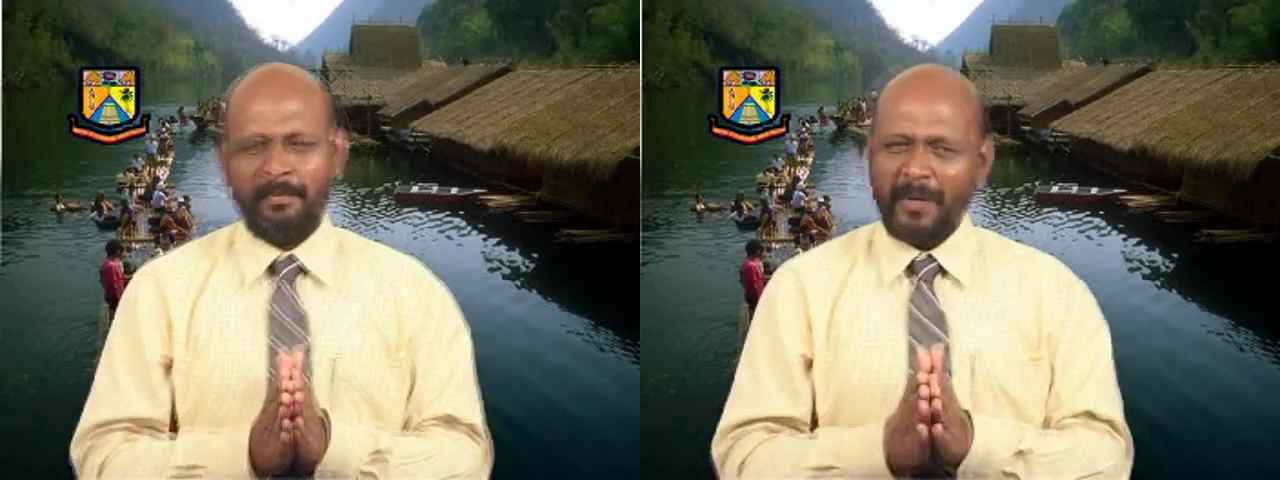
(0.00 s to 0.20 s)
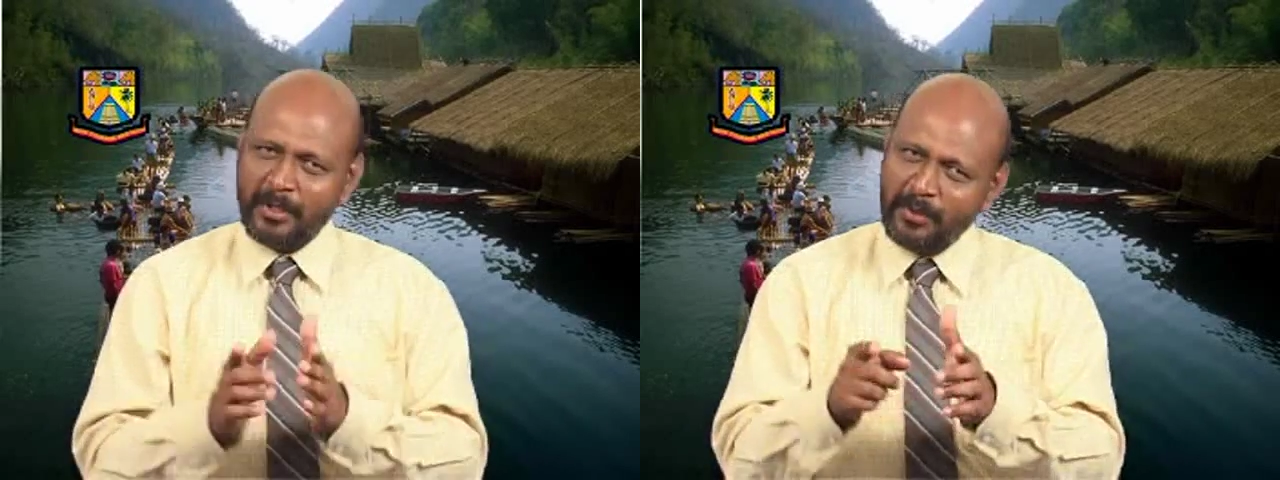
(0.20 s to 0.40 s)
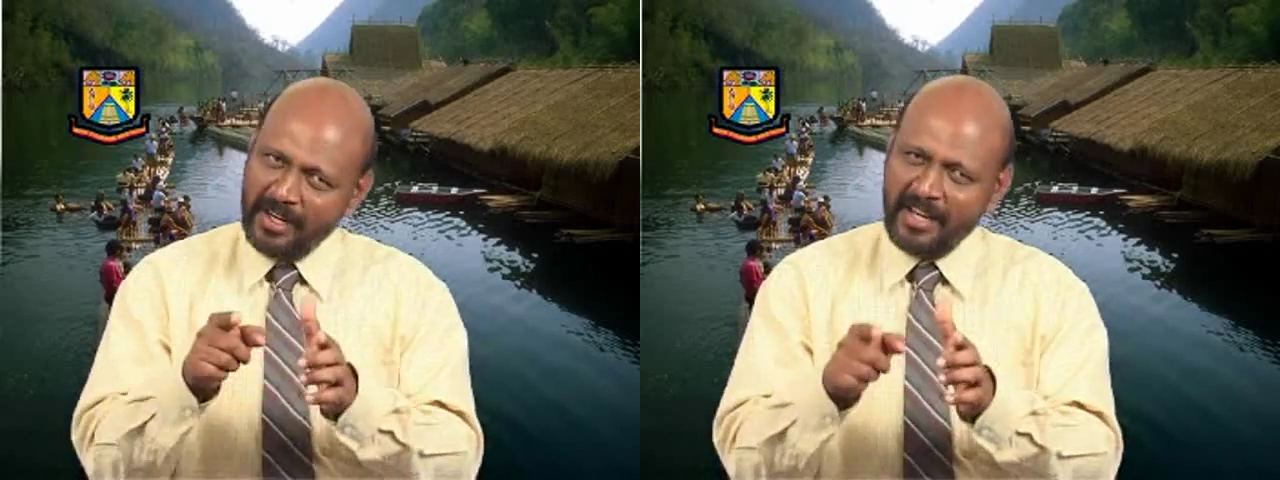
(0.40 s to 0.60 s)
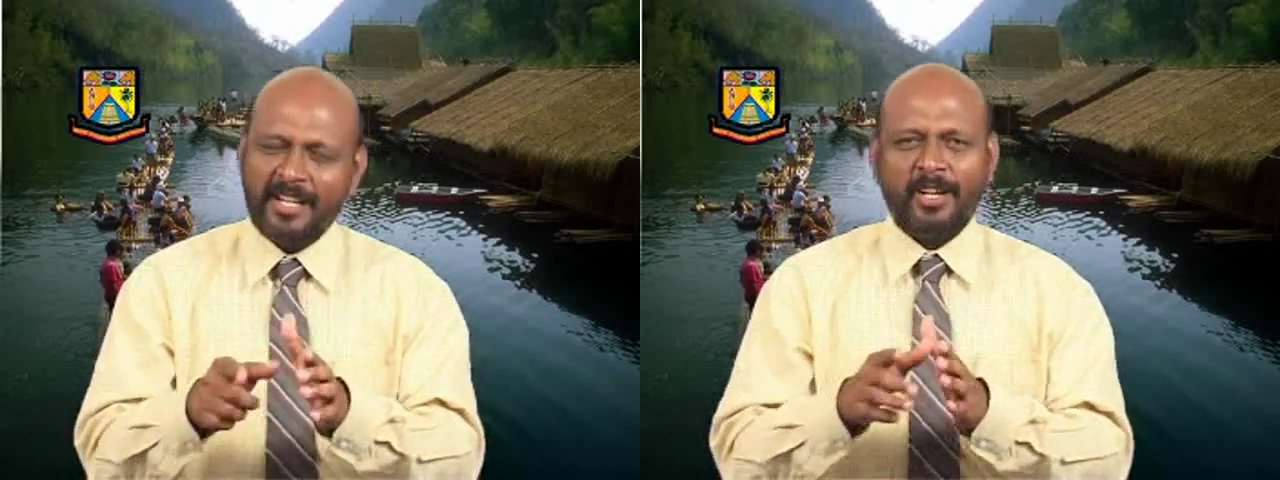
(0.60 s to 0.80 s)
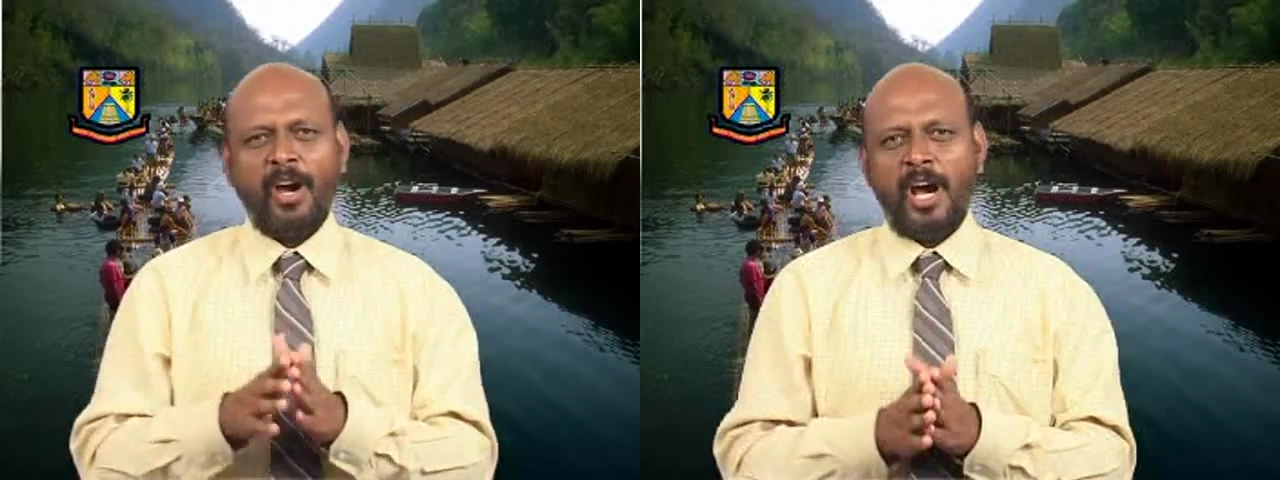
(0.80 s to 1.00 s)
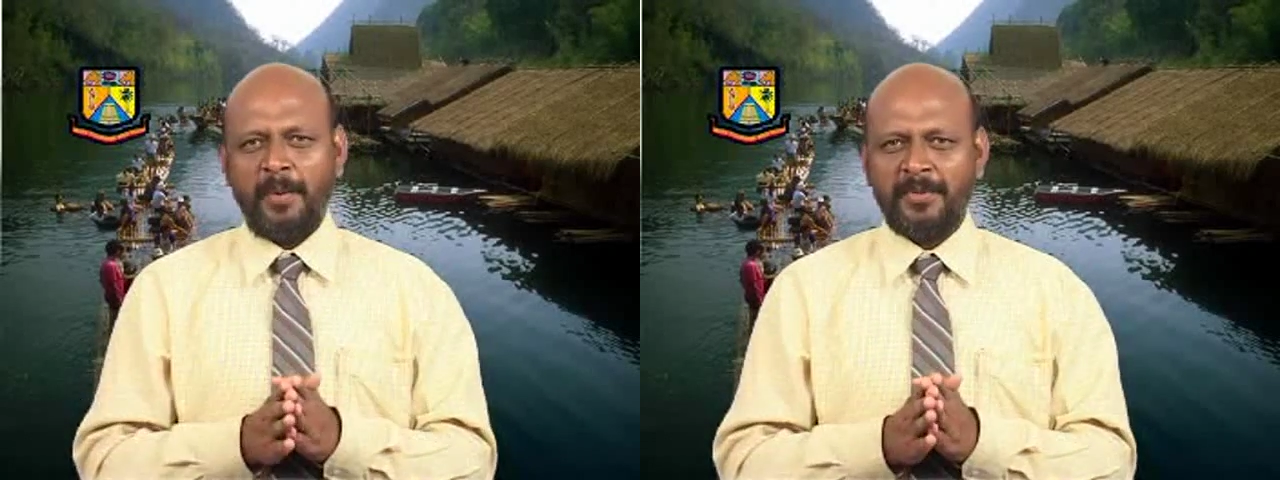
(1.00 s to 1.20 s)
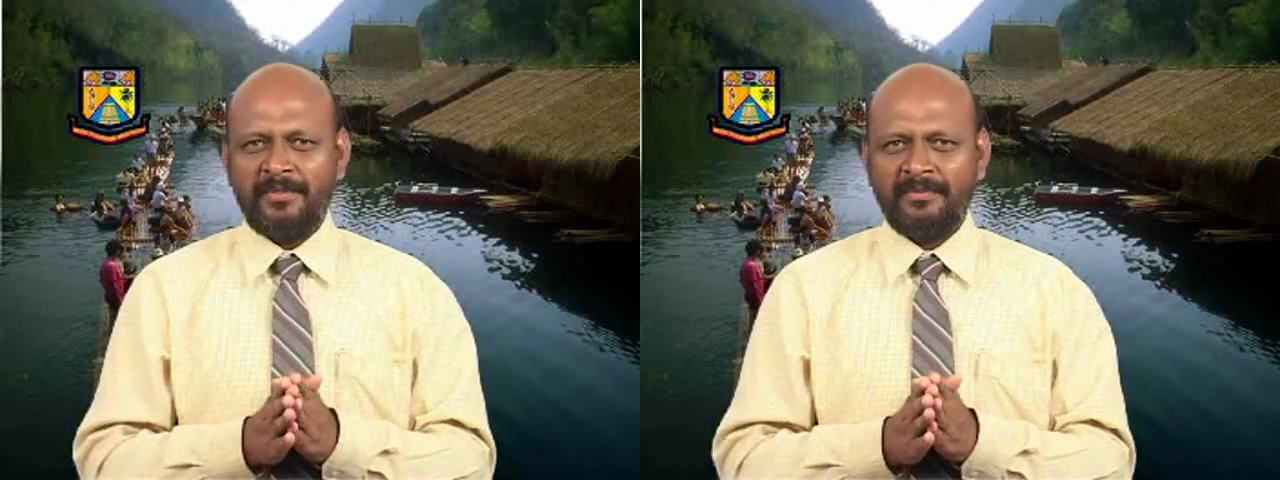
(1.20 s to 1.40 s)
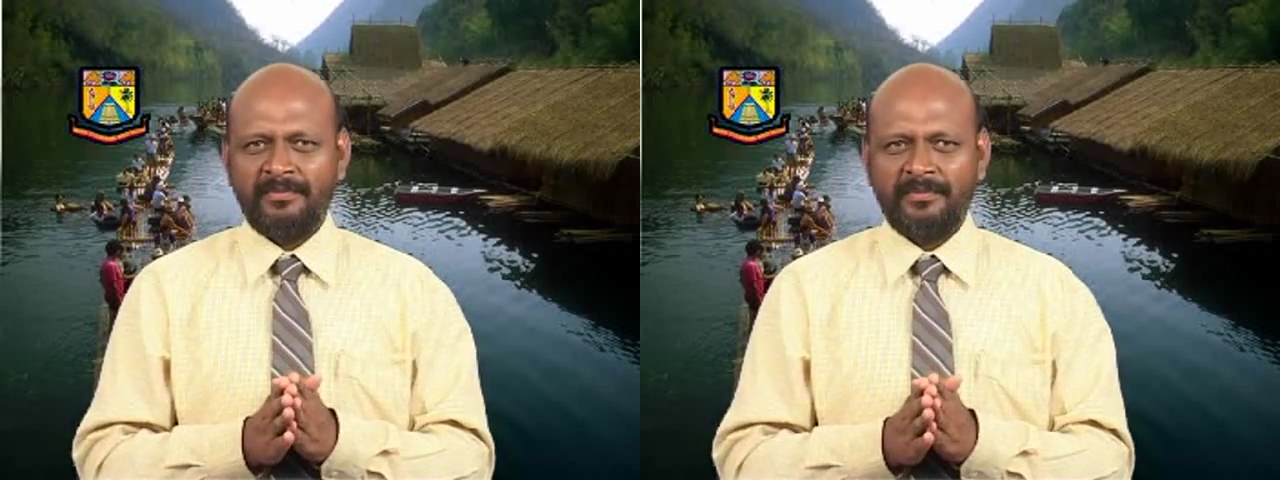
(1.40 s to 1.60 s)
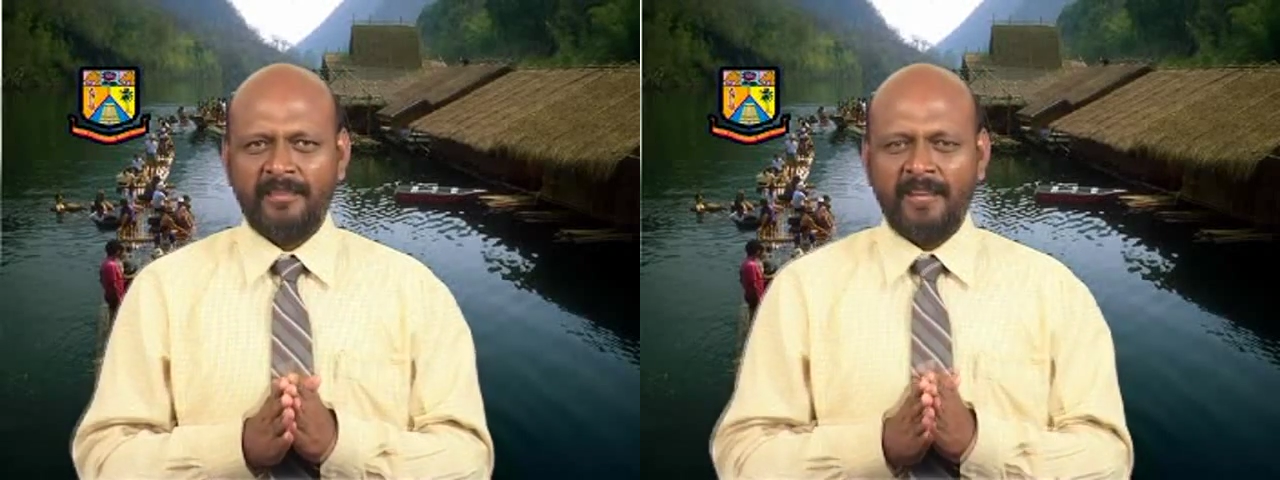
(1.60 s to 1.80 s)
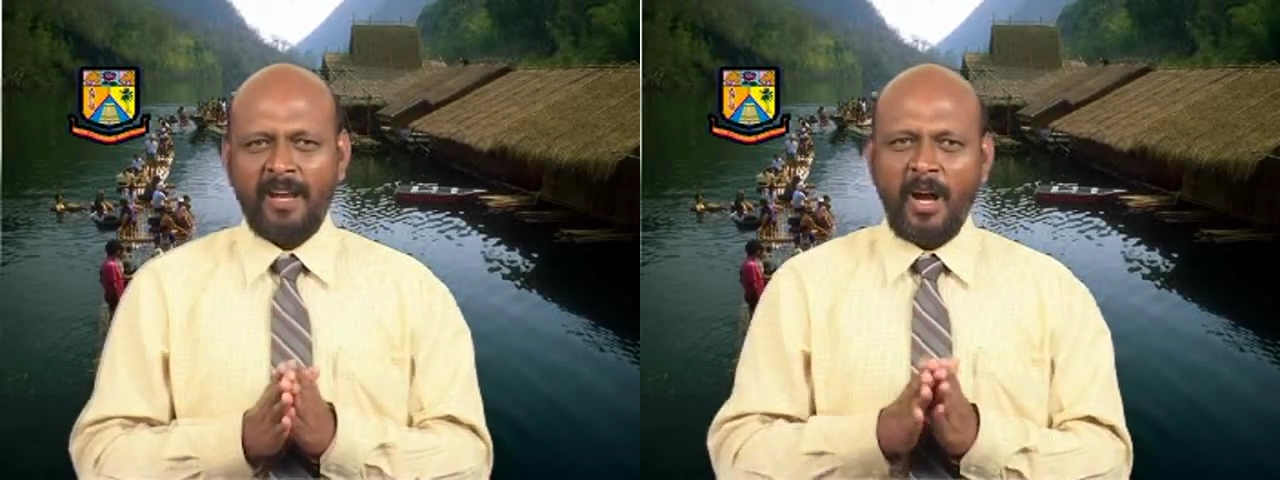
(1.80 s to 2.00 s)
Particularly in carps,
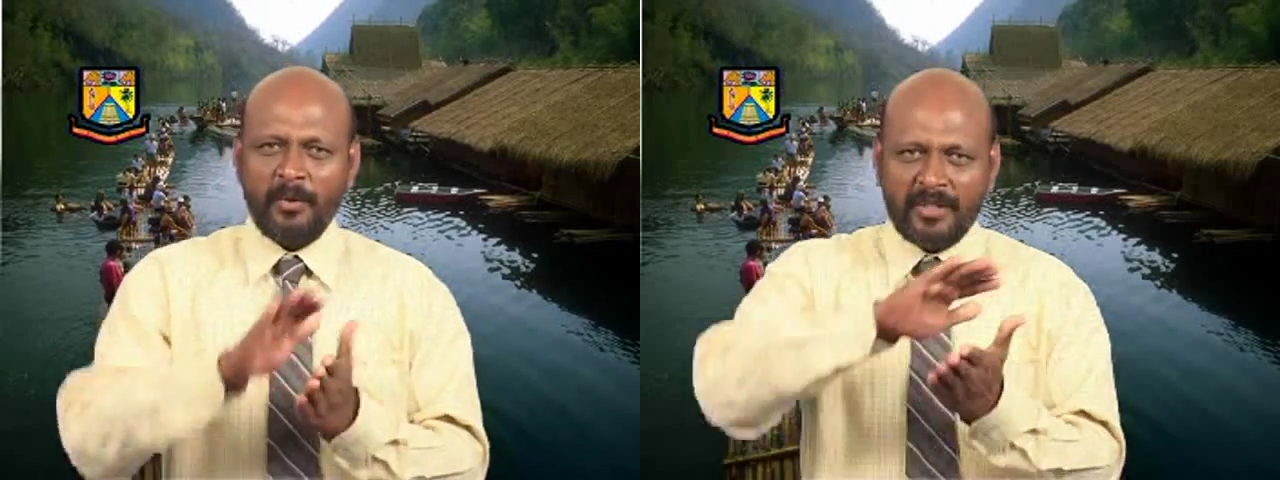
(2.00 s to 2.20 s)
how